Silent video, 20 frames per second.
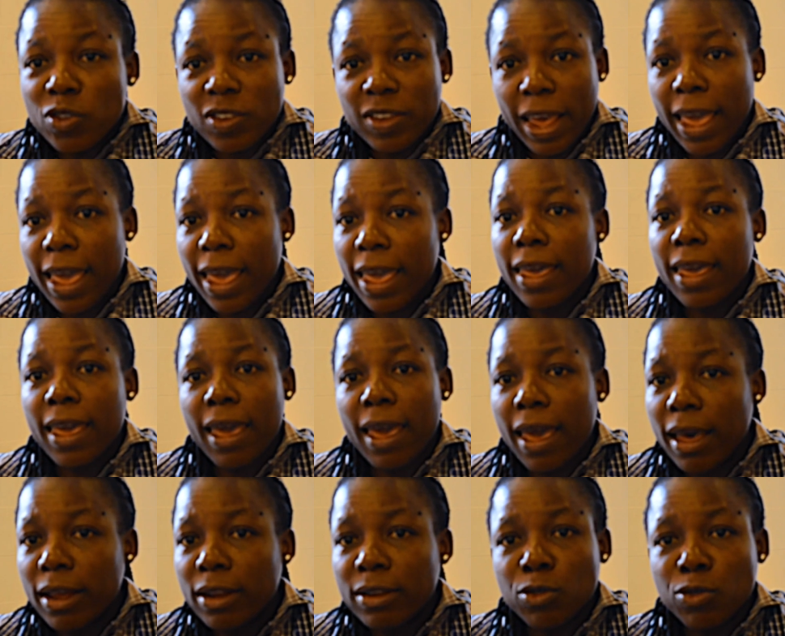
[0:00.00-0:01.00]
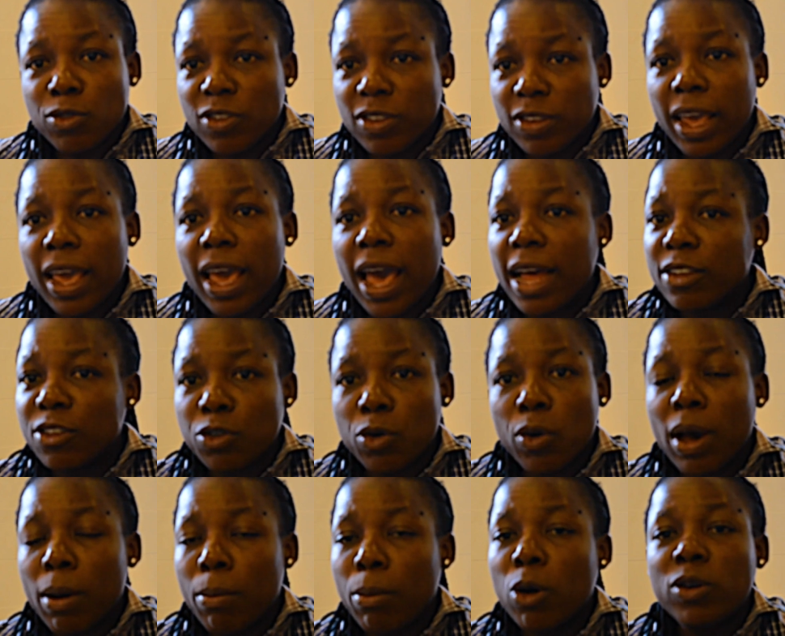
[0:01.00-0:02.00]
say and
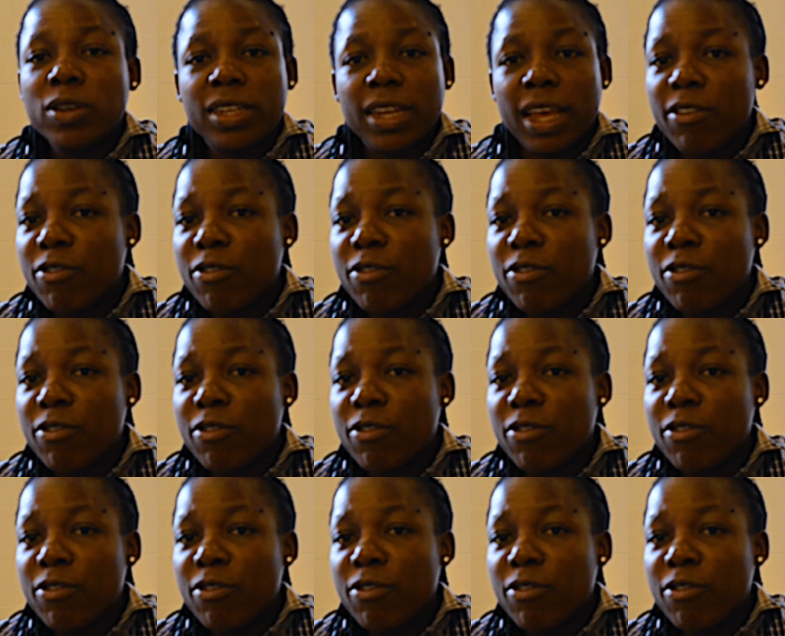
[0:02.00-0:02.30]
talk about